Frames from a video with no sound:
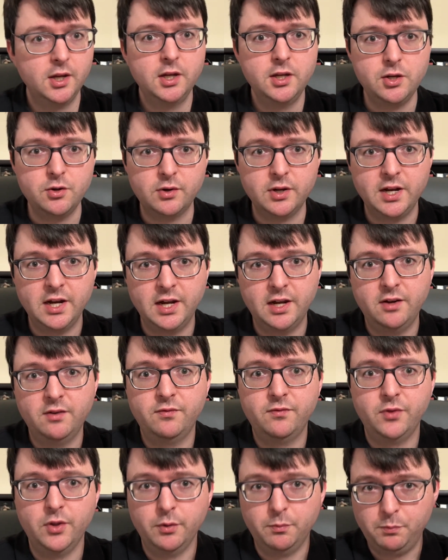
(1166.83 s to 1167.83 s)
you can have
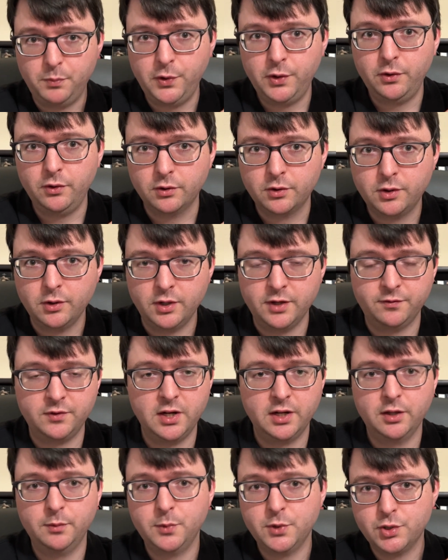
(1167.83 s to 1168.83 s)
the bulk, if
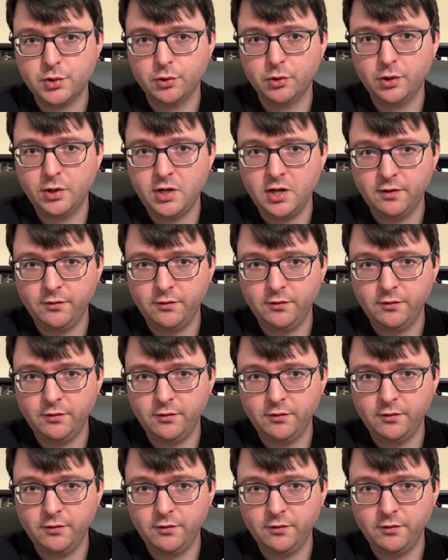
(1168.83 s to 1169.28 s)
not the majority,